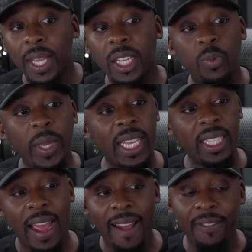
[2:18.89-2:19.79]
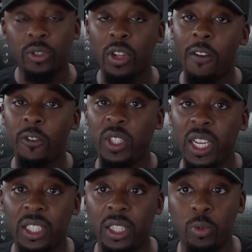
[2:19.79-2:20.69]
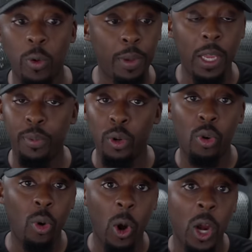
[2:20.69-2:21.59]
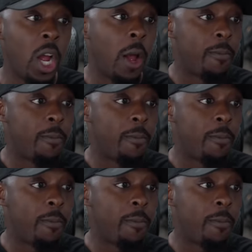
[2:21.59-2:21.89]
Because we get to have those conversations with people who are